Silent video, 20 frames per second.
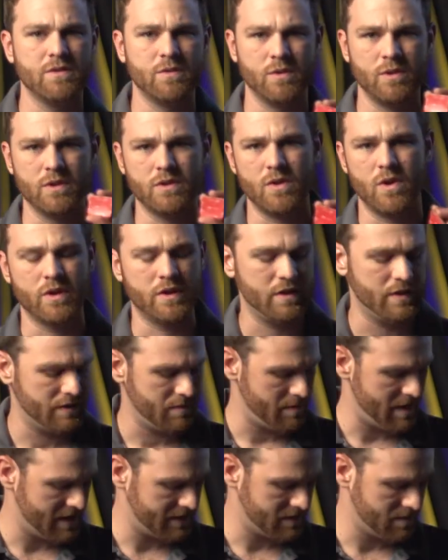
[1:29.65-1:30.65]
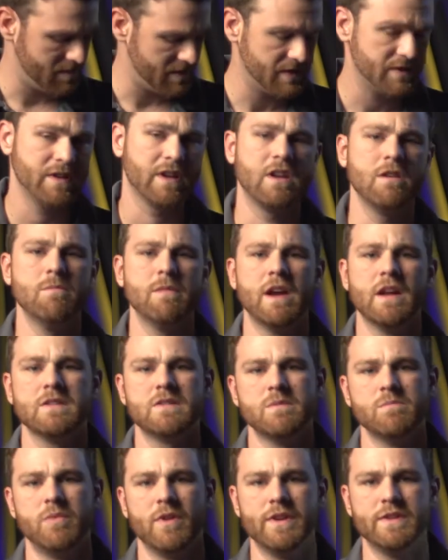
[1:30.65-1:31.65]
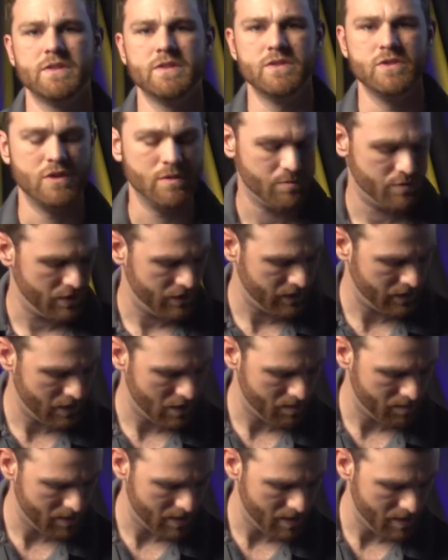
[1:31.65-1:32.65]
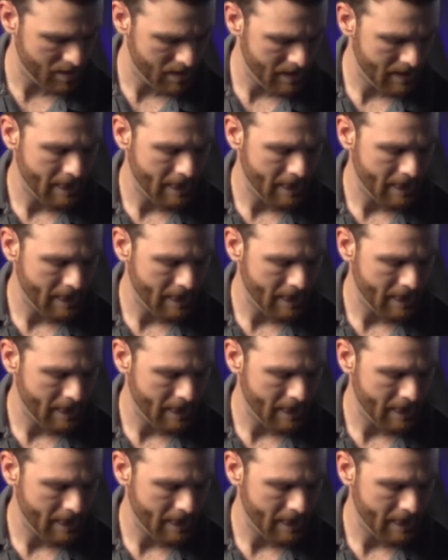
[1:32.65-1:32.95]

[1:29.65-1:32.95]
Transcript: So I'm gonna talk to you about some of the sticky mounts and places you can put the GoPro.